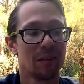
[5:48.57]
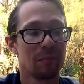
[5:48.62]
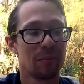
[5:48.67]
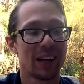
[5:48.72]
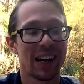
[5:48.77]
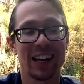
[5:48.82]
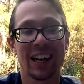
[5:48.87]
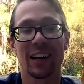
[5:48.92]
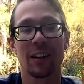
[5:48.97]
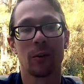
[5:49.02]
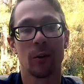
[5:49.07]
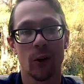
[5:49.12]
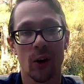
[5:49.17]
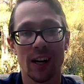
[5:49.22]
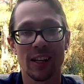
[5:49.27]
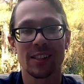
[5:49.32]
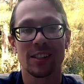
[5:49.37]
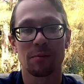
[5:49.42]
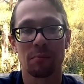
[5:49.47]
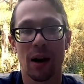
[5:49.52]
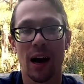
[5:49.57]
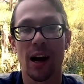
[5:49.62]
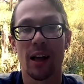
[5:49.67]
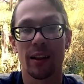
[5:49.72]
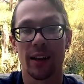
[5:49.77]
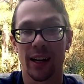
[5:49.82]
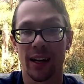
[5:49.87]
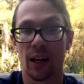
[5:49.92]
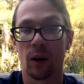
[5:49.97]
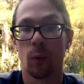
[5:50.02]
but I got a great
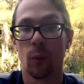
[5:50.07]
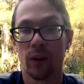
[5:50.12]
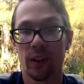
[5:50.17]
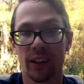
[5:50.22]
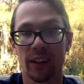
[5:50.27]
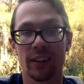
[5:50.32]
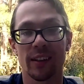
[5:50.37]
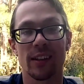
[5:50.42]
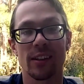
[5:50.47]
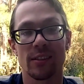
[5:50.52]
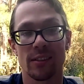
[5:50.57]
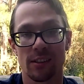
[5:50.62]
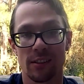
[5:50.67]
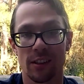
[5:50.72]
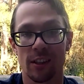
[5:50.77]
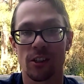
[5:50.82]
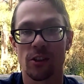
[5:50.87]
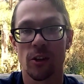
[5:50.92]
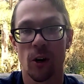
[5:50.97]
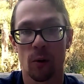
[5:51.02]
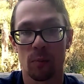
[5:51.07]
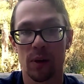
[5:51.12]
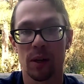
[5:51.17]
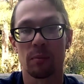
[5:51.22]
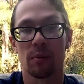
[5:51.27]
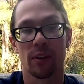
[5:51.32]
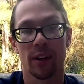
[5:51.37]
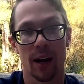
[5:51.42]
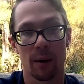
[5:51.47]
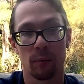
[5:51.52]
smile and I got a willingness that's gonna show
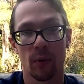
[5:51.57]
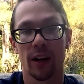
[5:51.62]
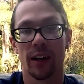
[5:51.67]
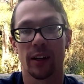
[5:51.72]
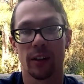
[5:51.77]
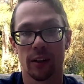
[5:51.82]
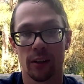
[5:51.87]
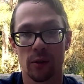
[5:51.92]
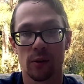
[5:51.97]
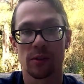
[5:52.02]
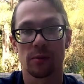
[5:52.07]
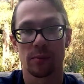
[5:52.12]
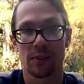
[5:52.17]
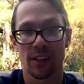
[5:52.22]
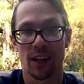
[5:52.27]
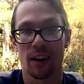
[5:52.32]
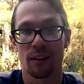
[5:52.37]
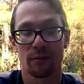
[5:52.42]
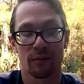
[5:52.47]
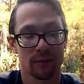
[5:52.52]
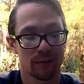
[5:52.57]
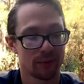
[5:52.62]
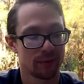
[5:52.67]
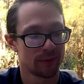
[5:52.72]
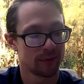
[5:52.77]
people that I'm ready to do some stuff.